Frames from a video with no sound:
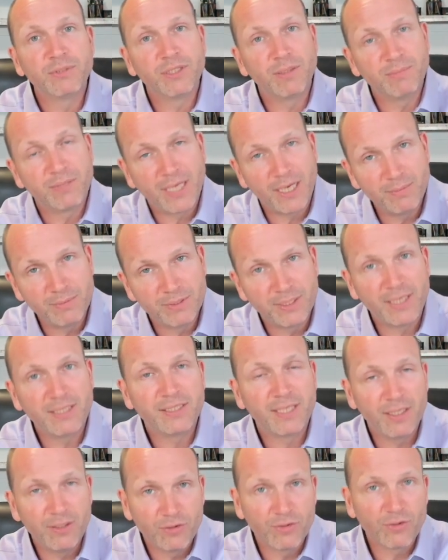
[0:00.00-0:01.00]
Sometimes they
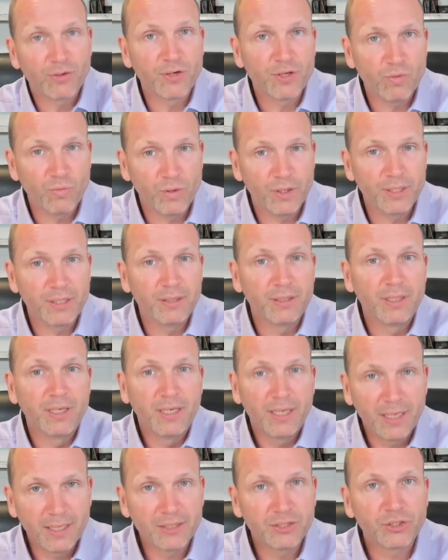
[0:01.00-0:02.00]
1031
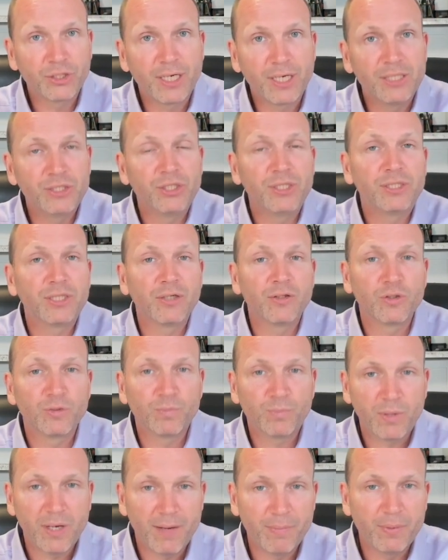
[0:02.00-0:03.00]
exchange each other's
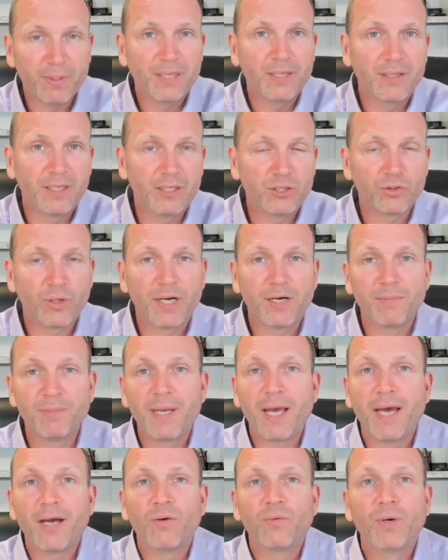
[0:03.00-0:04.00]
property and they trade them
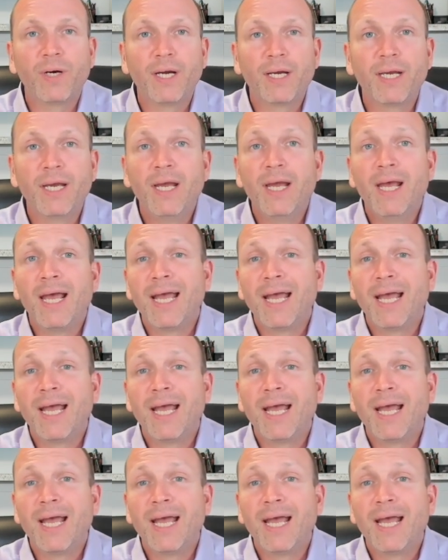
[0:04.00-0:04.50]
that away.